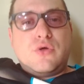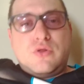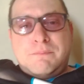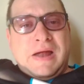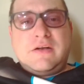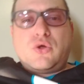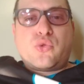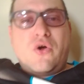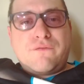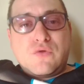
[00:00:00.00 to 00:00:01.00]
The Panthers
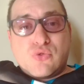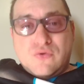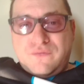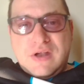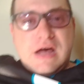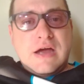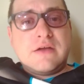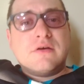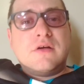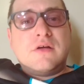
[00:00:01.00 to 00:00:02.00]
offensive
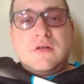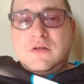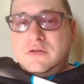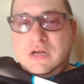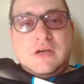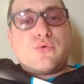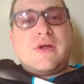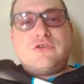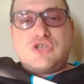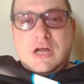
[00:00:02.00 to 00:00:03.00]
line did a
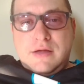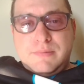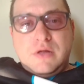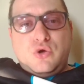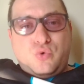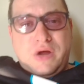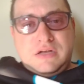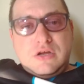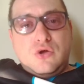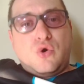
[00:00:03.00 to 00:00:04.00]
great job
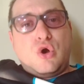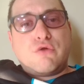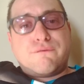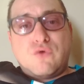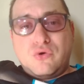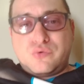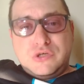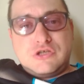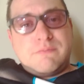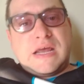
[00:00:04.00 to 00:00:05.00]
creating all for
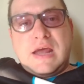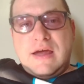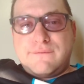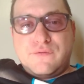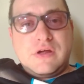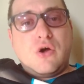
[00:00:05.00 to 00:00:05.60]
Christian McCaffrey.